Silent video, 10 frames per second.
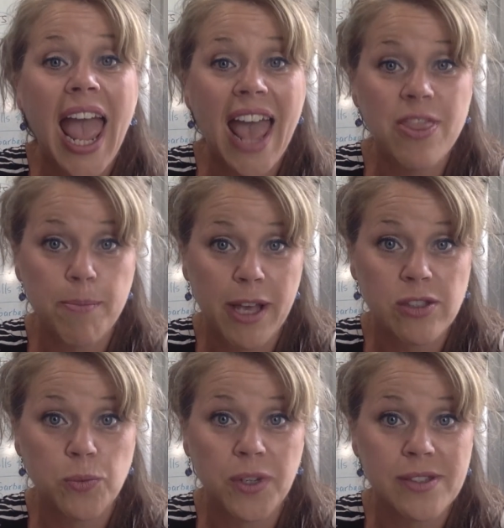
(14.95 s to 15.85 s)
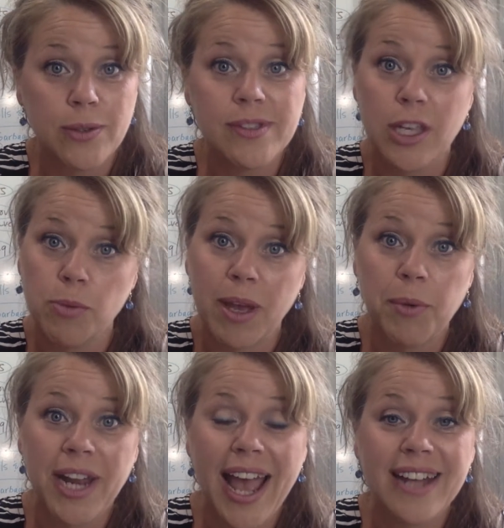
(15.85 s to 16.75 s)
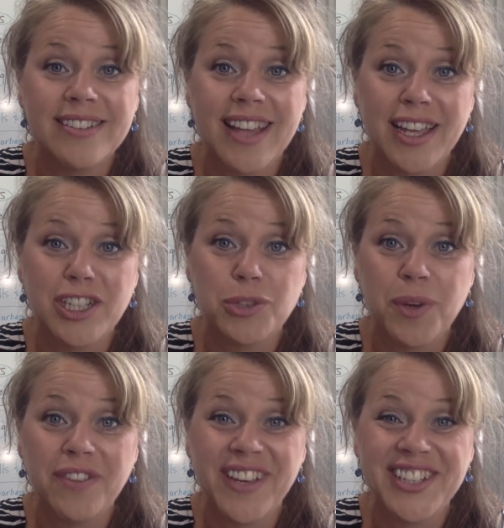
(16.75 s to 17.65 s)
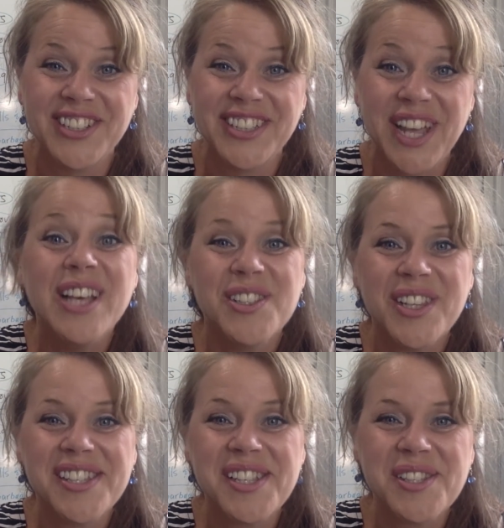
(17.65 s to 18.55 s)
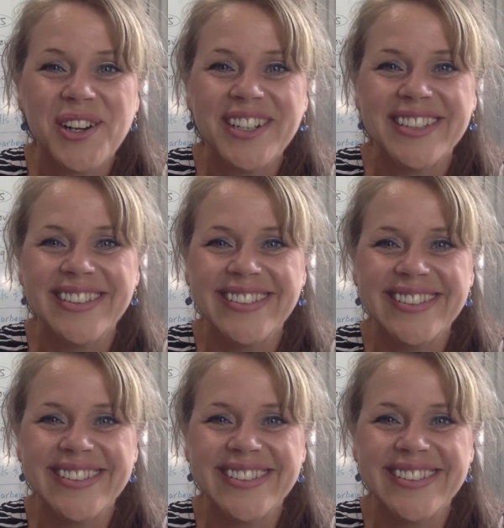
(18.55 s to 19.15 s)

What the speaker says: and the bells and whistles that you might want to add to that kitchen renovation. So let's get started.